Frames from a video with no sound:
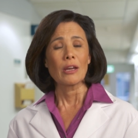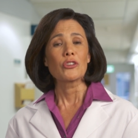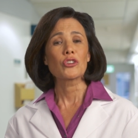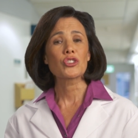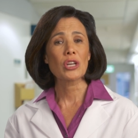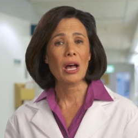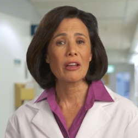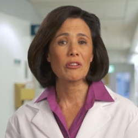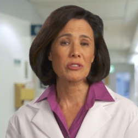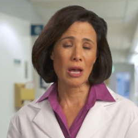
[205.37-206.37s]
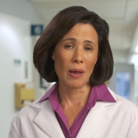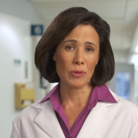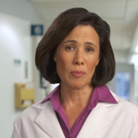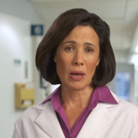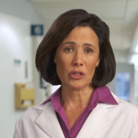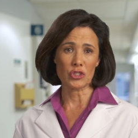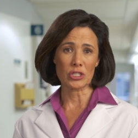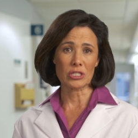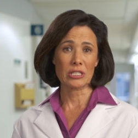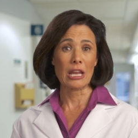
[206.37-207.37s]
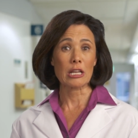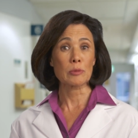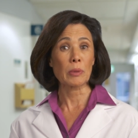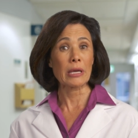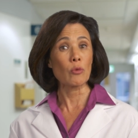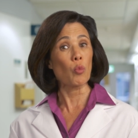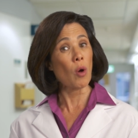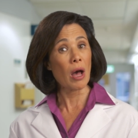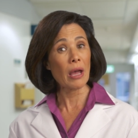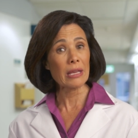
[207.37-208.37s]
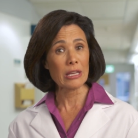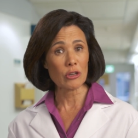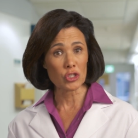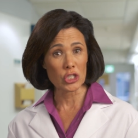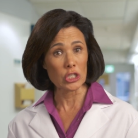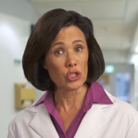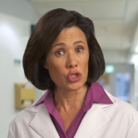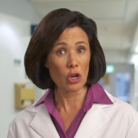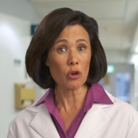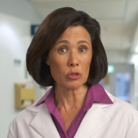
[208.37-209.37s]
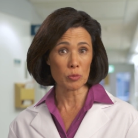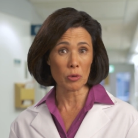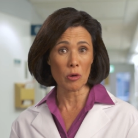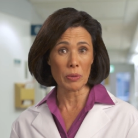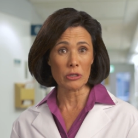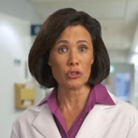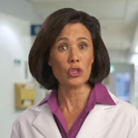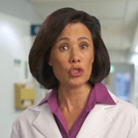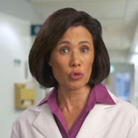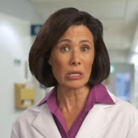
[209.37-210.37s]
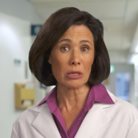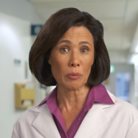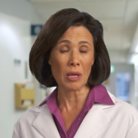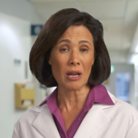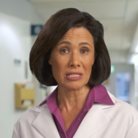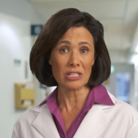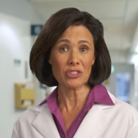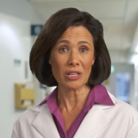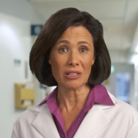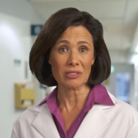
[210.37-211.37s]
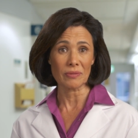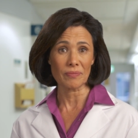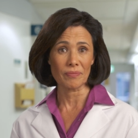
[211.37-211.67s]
Your child's ophthalmologist can explain why he or she chose probing to treat the blocked tear duct.